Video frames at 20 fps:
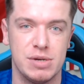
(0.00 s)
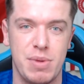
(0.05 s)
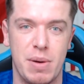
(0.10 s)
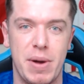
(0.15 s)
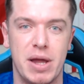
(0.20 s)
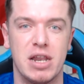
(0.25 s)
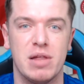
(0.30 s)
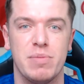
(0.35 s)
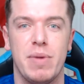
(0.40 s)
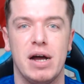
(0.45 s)
My
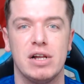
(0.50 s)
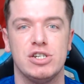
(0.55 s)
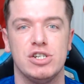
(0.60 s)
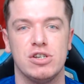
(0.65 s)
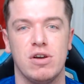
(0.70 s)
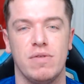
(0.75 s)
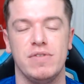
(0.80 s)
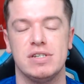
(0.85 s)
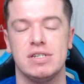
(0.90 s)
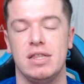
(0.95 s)
man of the match is
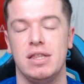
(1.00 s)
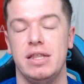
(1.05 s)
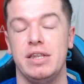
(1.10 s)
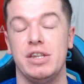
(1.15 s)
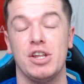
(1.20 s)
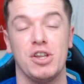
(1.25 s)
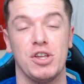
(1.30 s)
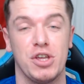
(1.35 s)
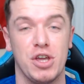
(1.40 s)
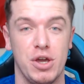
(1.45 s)
obviously
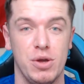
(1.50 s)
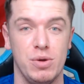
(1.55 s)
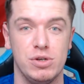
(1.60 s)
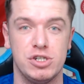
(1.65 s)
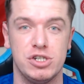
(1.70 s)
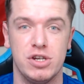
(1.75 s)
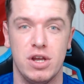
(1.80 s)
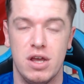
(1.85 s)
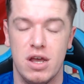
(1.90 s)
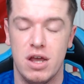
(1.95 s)
Lyndon
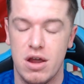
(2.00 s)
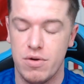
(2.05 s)
Gooch,